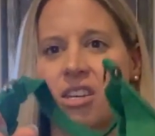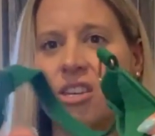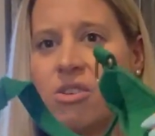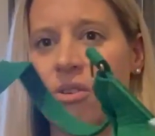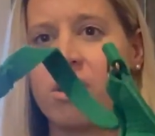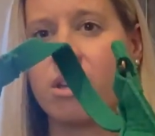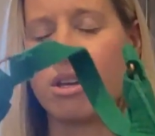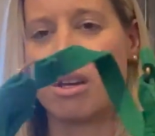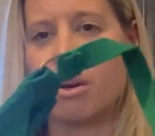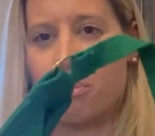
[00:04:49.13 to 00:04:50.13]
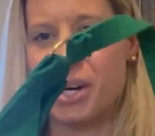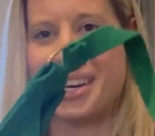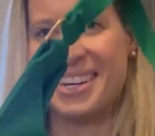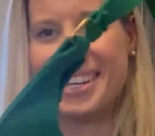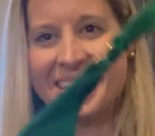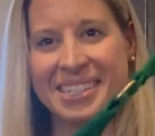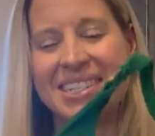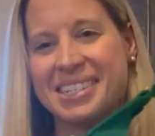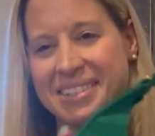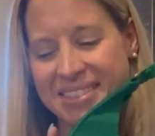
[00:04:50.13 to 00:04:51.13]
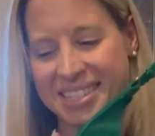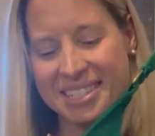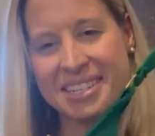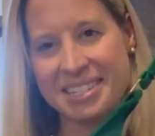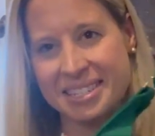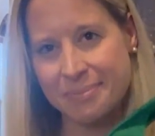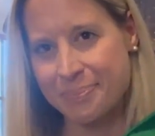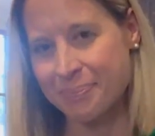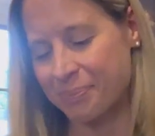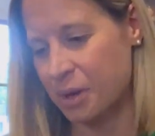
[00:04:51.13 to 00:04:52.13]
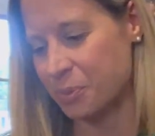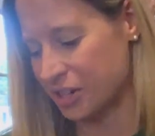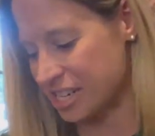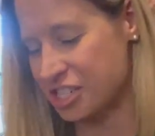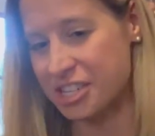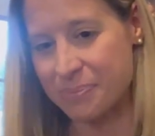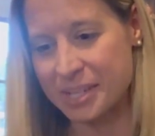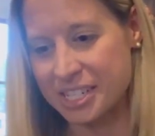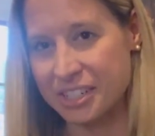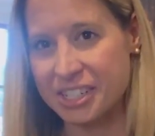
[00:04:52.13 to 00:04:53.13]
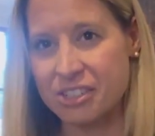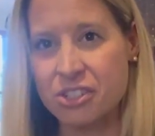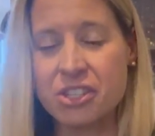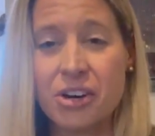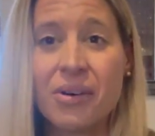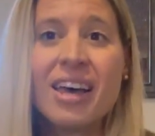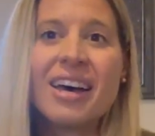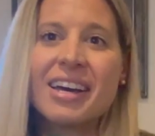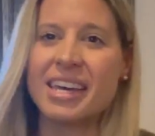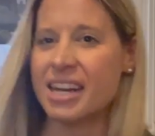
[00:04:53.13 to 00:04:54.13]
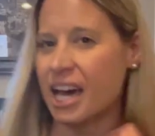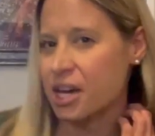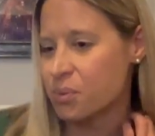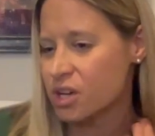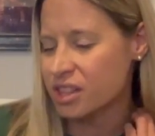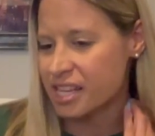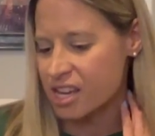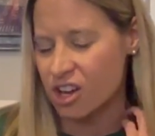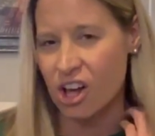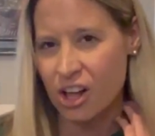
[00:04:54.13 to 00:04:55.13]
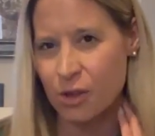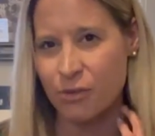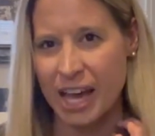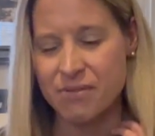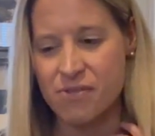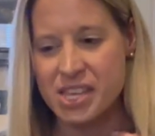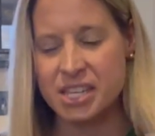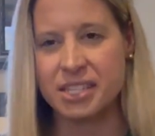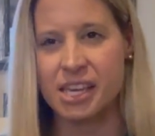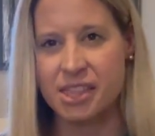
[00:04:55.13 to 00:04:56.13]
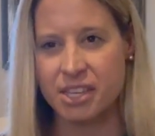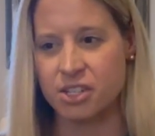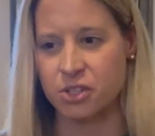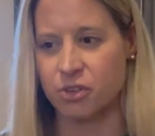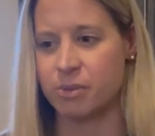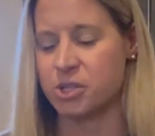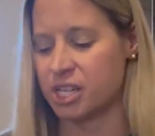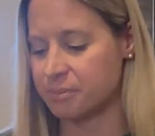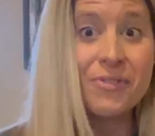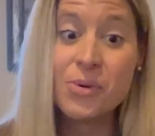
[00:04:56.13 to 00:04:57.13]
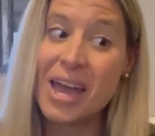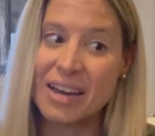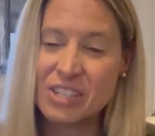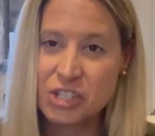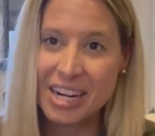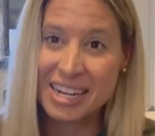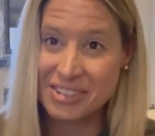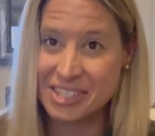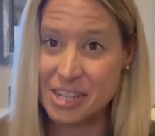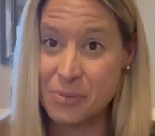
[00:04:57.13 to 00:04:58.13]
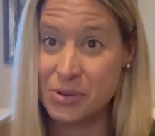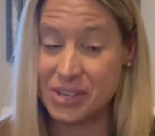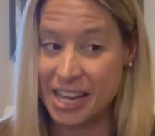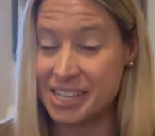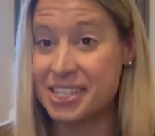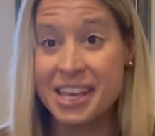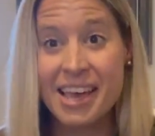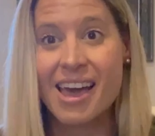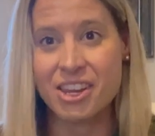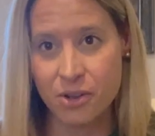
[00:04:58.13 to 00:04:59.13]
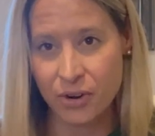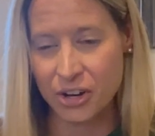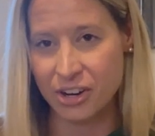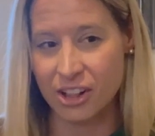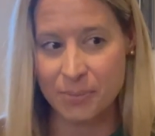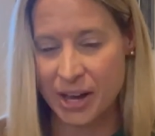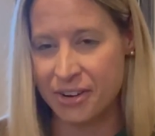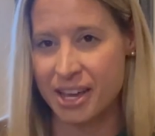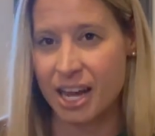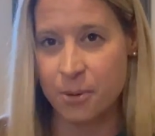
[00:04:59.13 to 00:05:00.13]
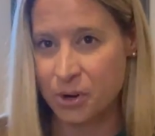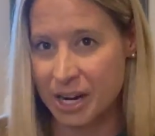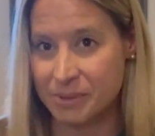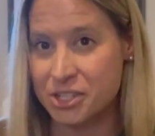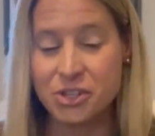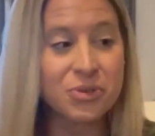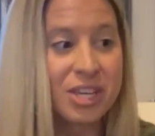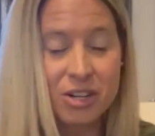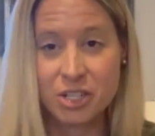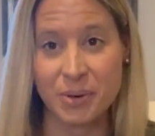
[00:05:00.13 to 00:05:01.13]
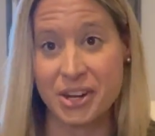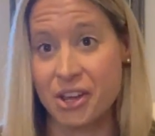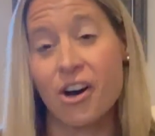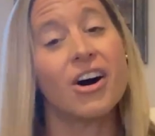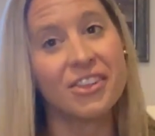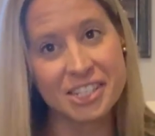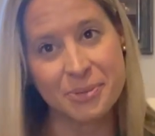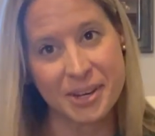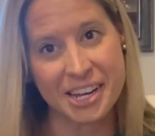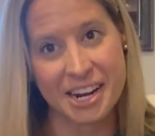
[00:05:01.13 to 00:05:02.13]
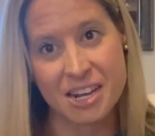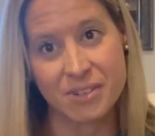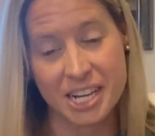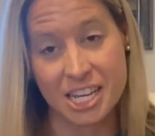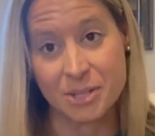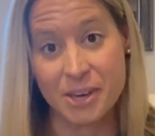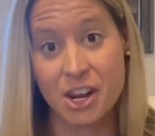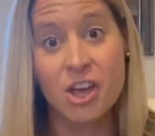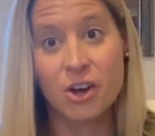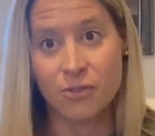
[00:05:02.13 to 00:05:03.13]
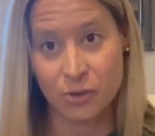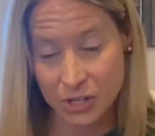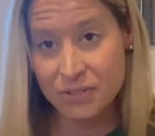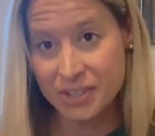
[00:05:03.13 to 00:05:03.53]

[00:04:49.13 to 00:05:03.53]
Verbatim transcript: cute, but this is pretty cheap material. So again, I will link all 5 of these in the description. If you haven't tried out Temu yet and you've heard all about it, I promise you they are spending all this money on advertisement for a